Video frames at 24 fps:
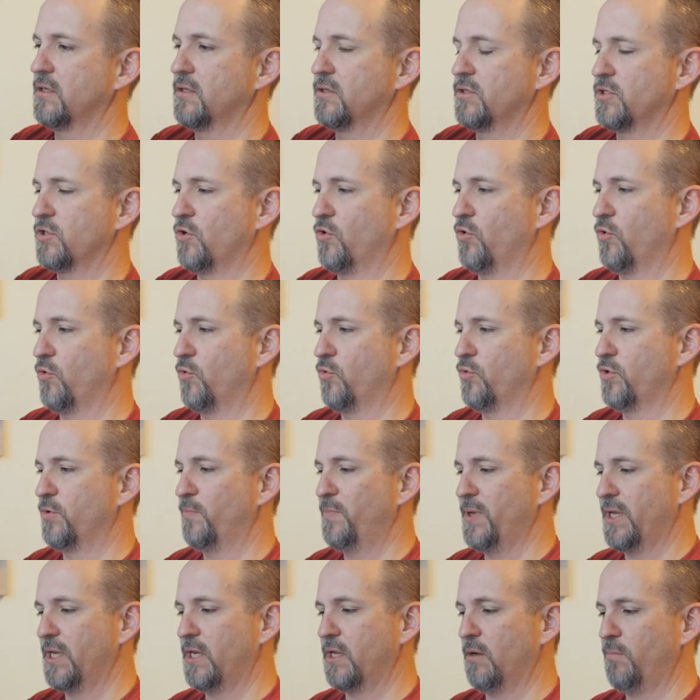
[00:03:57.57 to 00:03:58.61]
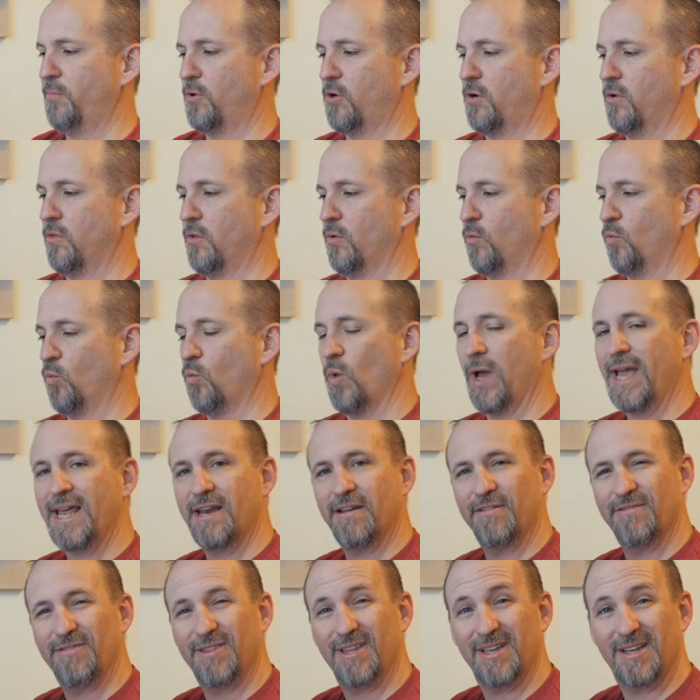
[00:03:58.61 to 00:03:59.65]
So depending upon the weight
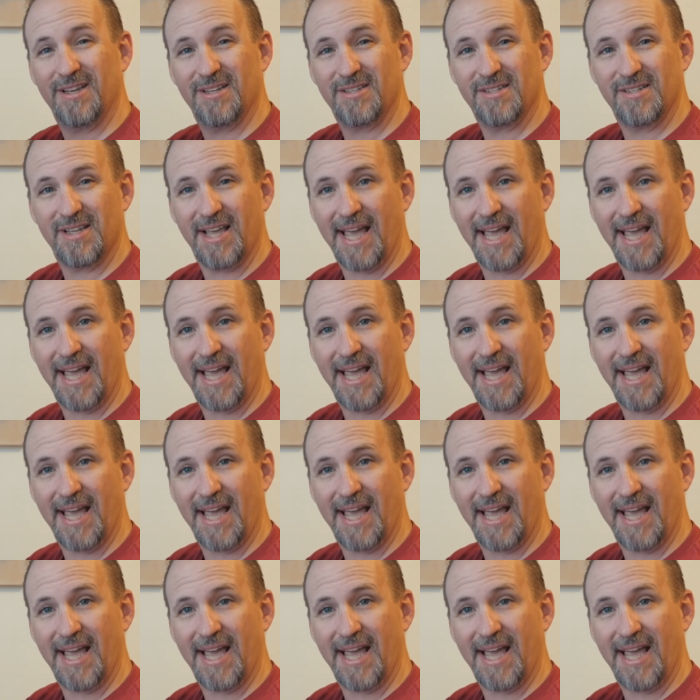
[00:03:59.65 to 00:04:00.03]
of this